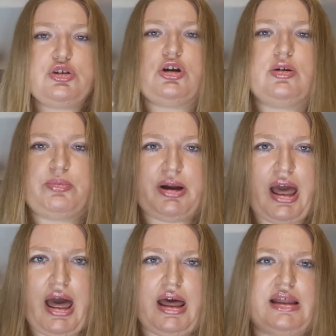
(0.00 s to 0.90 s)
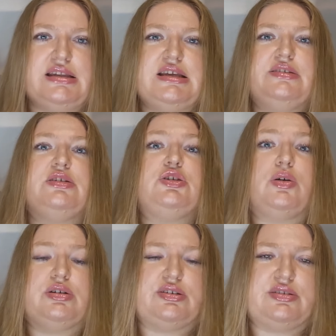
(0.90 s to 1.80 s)
comprehend, easy to
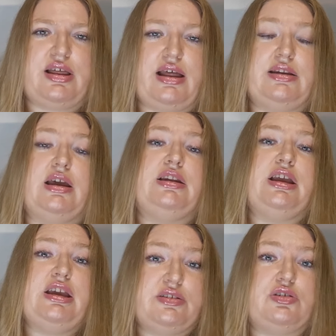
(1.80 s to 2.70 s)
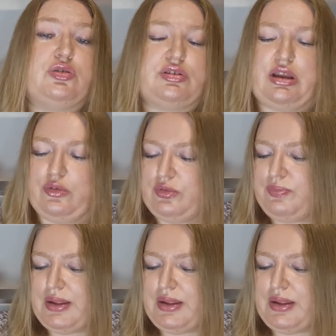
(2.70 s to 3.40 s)
understand, and easy to sniff.